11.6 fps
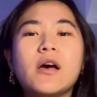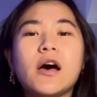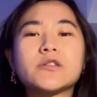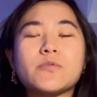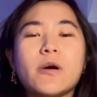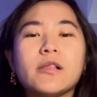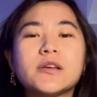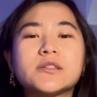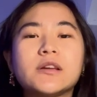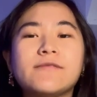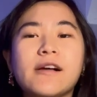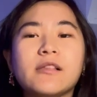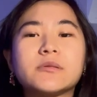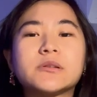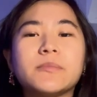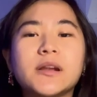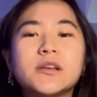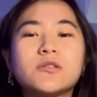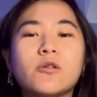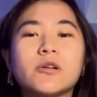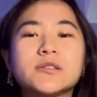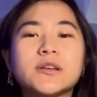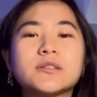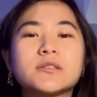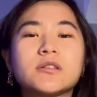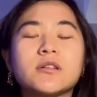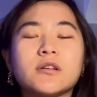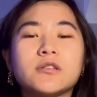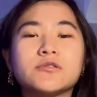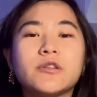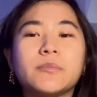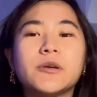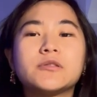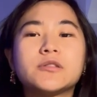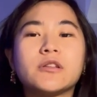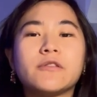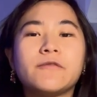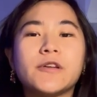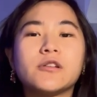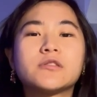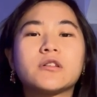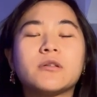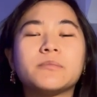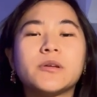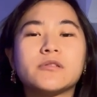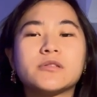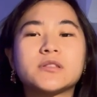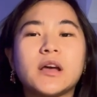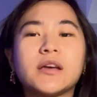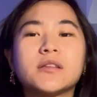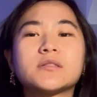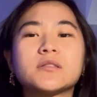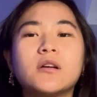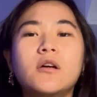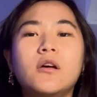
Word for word: as well as developed many courses to contribute to the field of computer science.